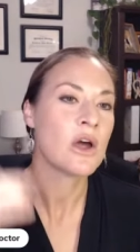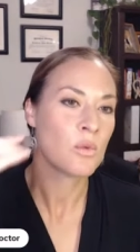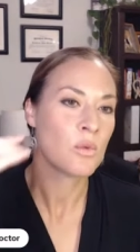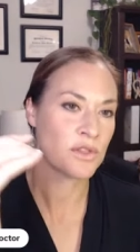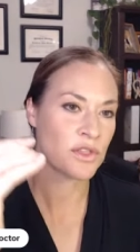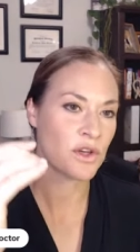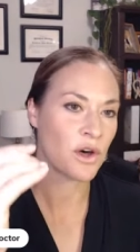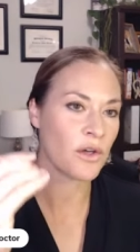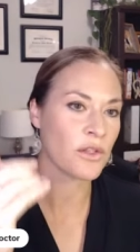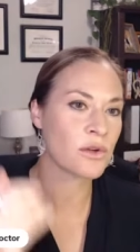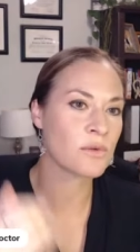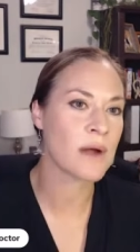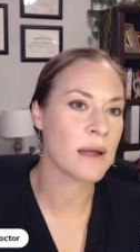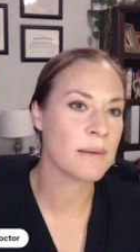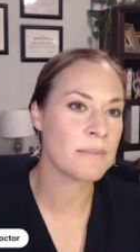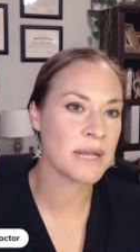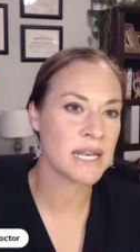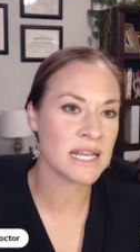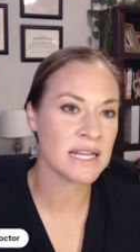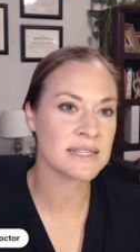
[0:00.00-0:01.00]
with all the
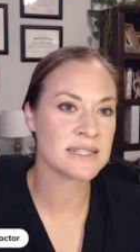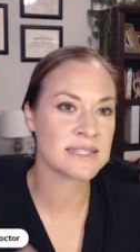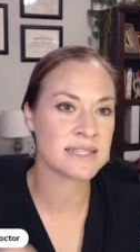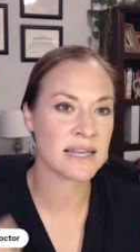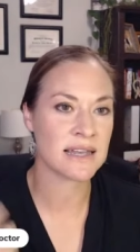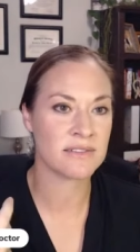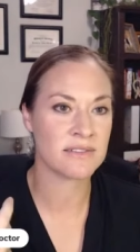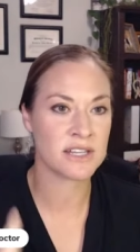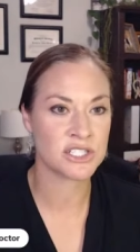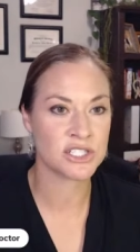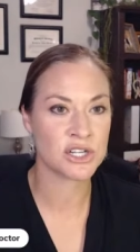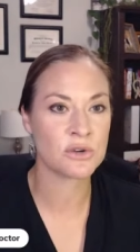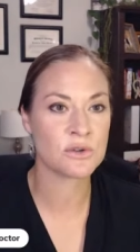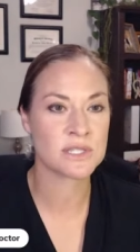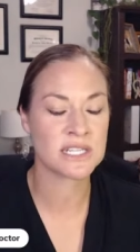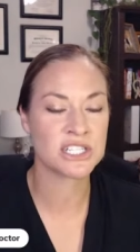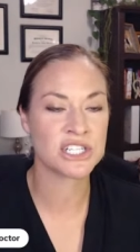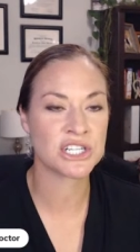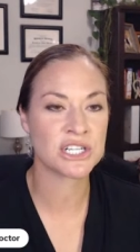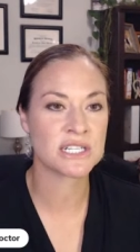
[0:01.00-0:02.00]
remedies and the
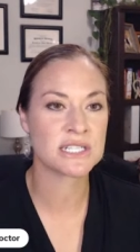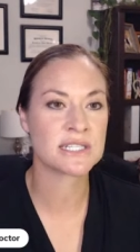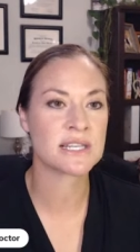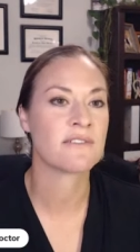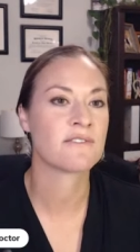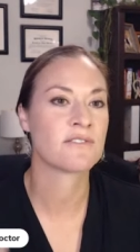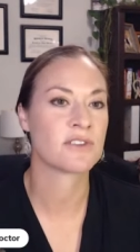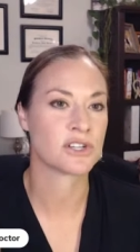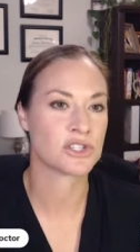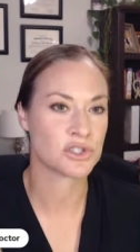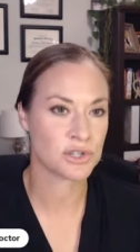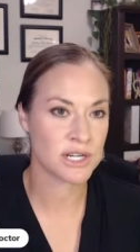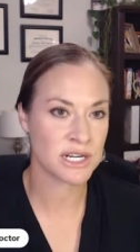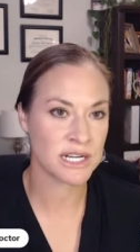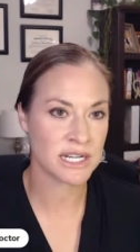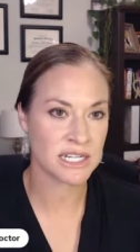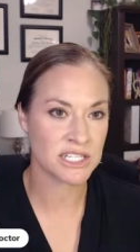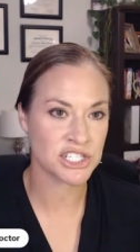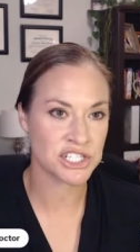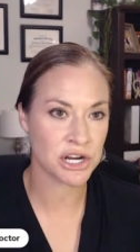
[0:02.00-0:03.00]
dosages for treating
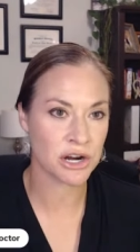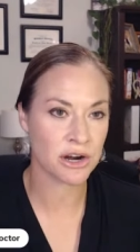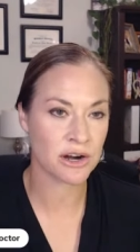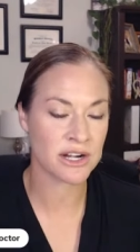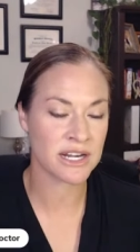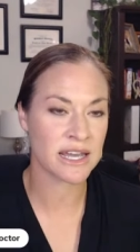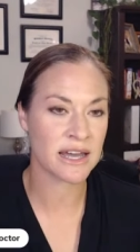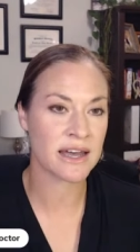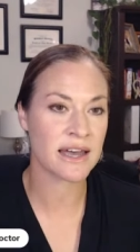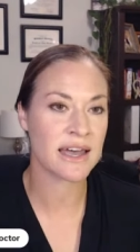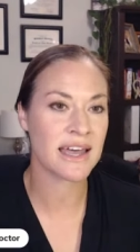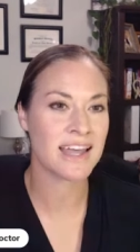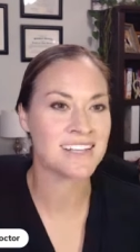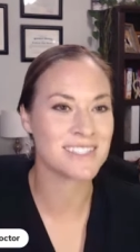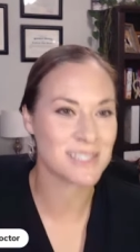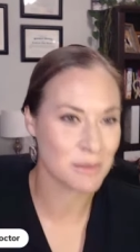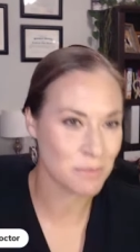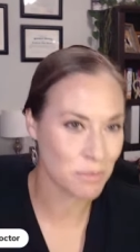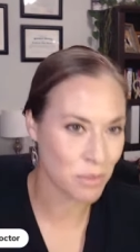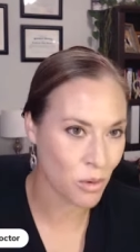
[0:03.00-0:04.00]
Giardia and
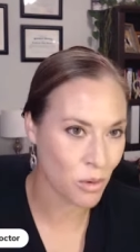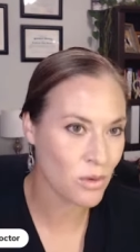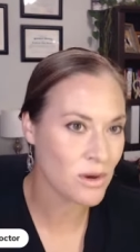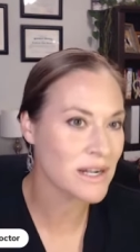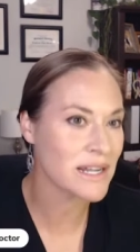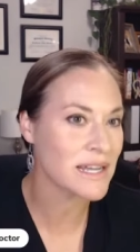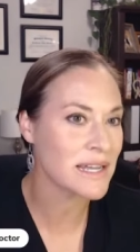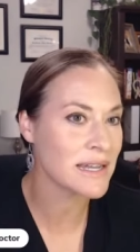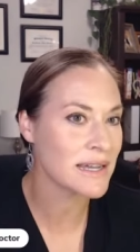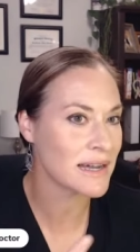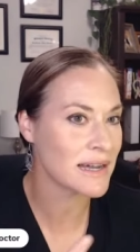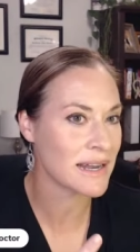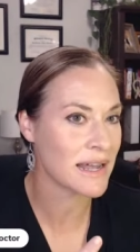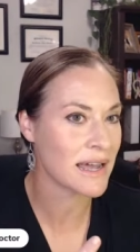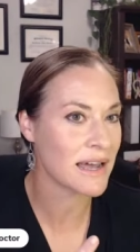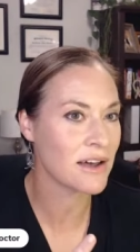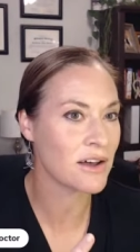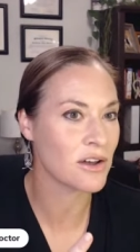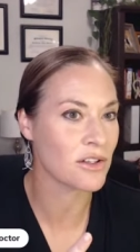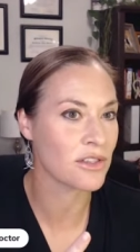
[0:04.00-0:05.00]
supporting gut
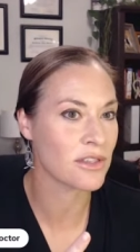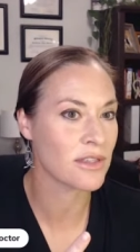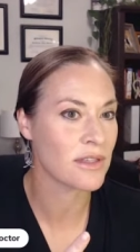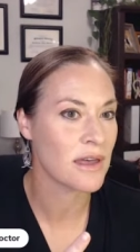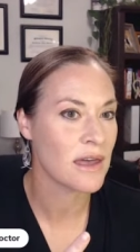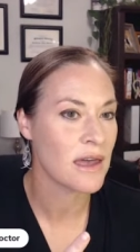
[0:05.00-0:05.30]
health,